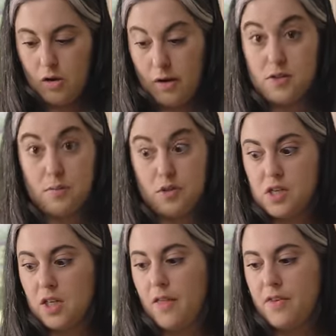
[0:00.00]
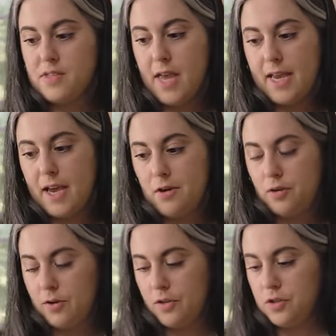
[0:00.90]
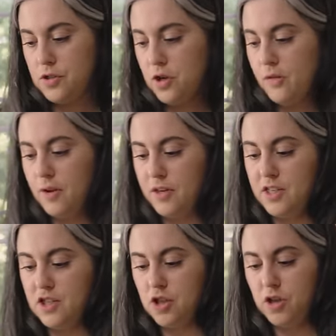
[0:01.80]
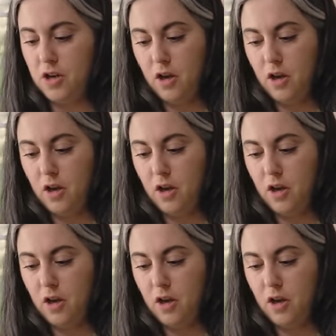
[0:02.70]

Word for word: Okay, so I'm just gonna let this hang out over on the stove. I don't need to turn it